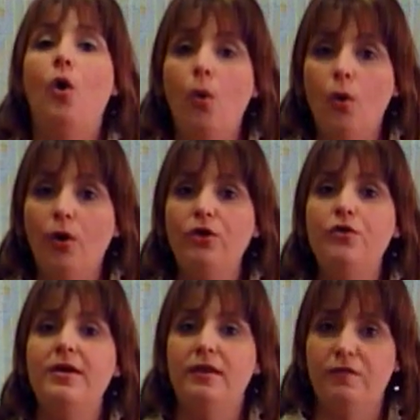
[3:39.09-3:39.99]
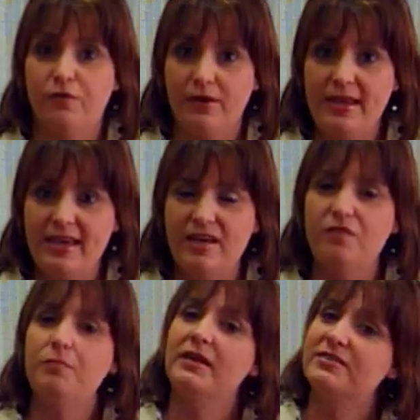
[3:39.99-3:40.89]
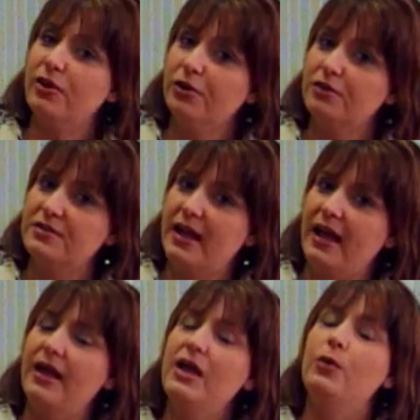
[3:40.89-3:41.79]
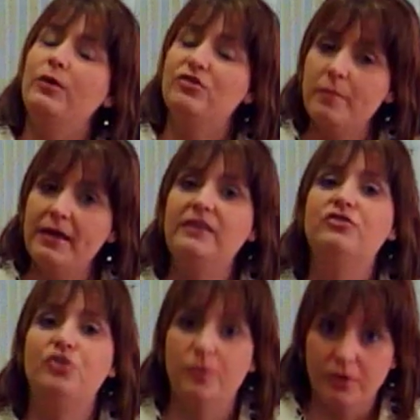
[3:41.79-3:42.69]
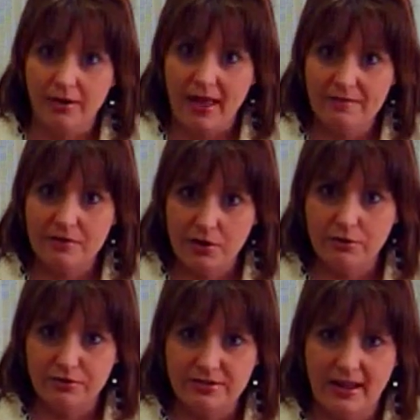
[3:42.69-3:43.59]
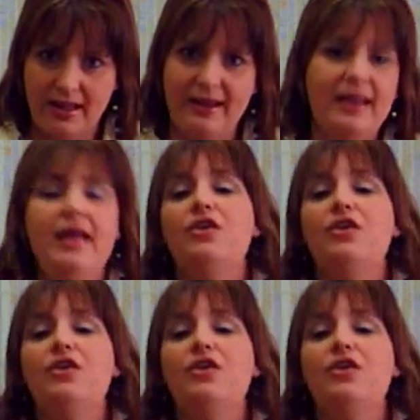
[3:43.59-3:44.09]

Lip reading: or you get a free gift plus a girls' night, which means you are going to have a girls' night.